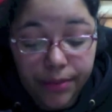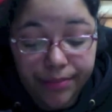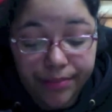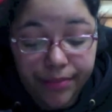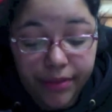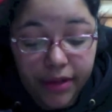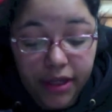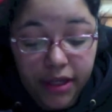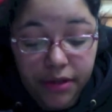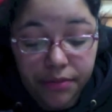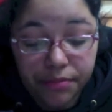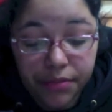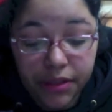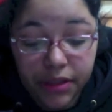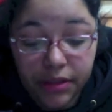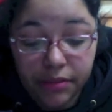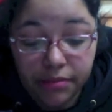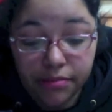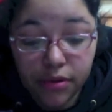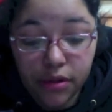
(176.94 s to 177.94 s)
they can
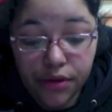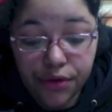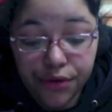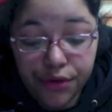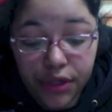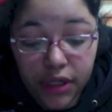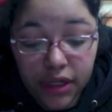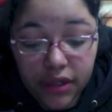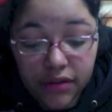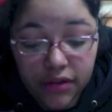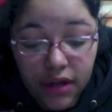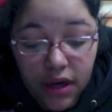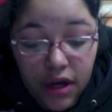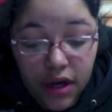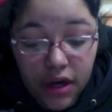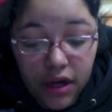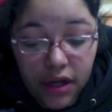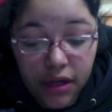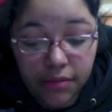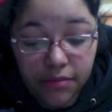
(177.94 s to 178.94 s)
be blurry at
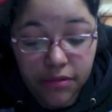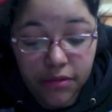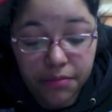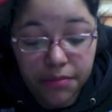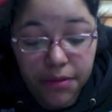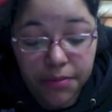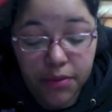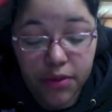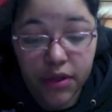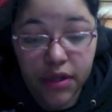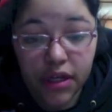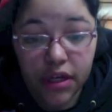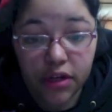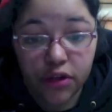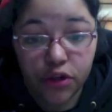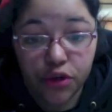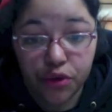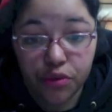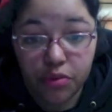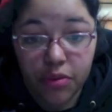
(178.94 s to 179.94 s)
times, people can get in
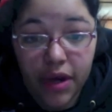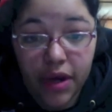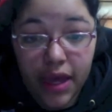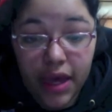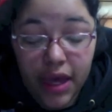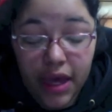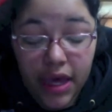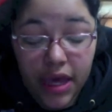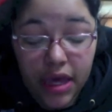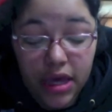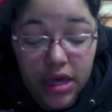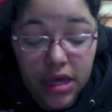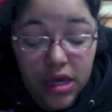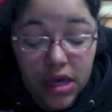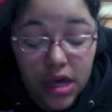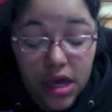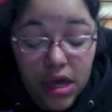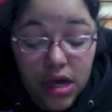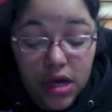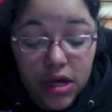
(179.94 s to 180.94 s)
your way,
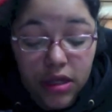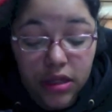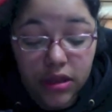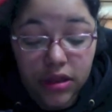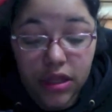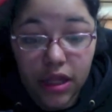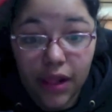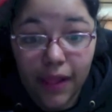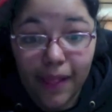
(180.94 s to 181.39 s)
the